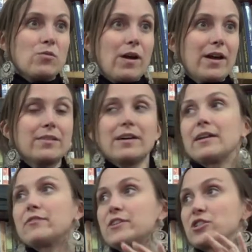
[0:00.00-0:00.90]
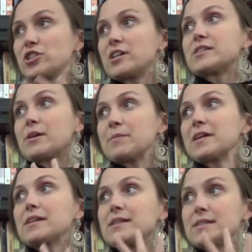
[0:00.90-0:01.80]
Right, that if it's just
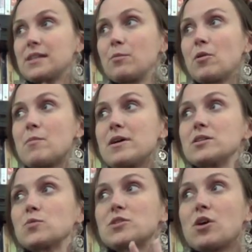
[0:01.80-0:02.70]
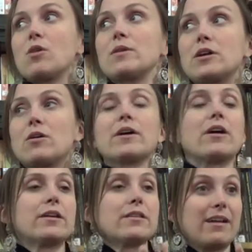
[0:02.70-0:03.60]
something that supplements what's already going
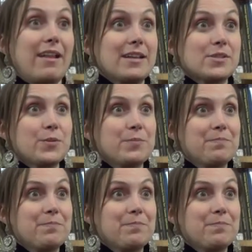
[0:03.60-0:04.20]
on in the classroom,